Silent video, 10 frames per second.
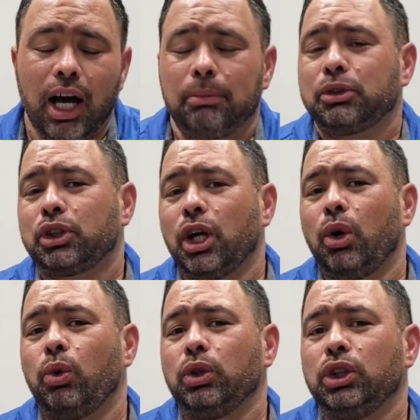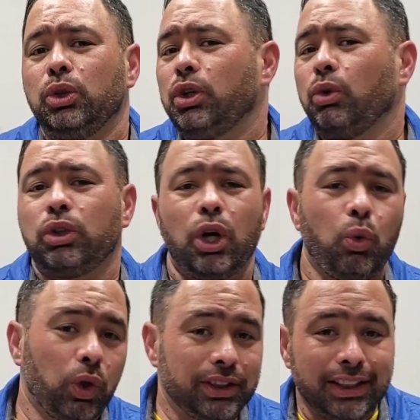So you don't know
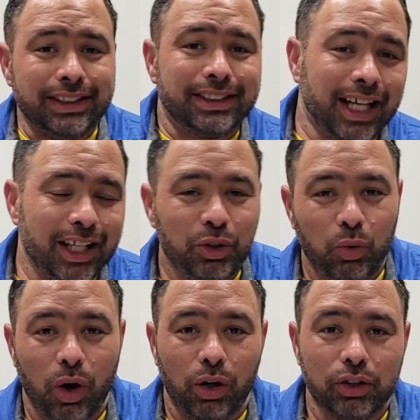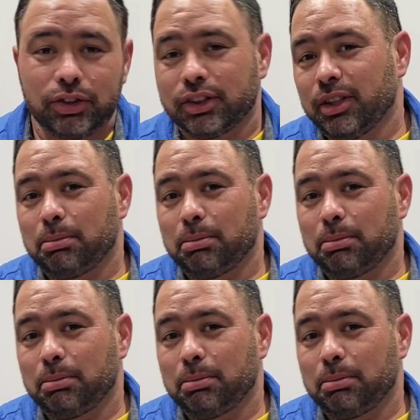what's inside the walls, the